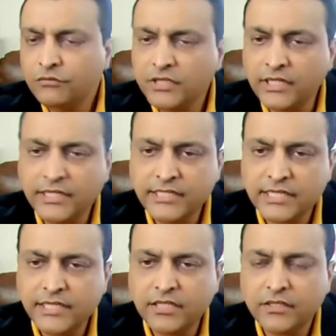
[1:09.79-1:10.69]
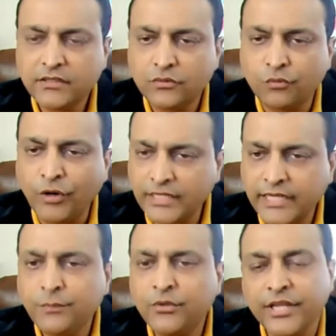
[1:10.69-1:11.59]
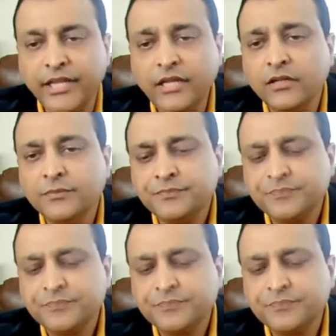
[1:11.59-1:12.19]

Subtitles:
With a decent one-time training,